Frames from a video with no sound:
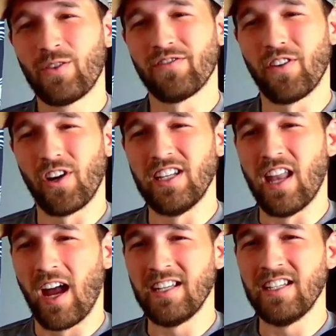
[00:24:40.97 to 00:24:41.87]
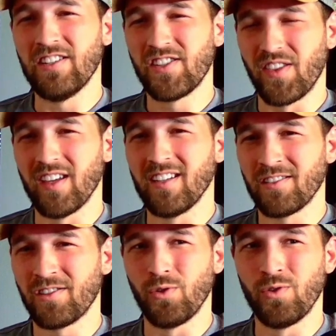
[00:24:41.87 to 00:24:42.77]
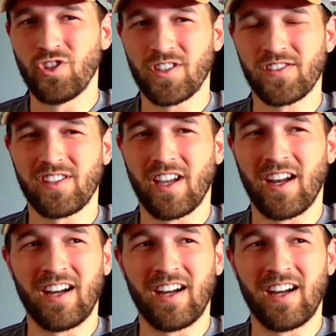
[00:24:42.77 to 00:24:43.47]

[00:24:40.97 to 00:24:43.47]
was a very 90s thing to just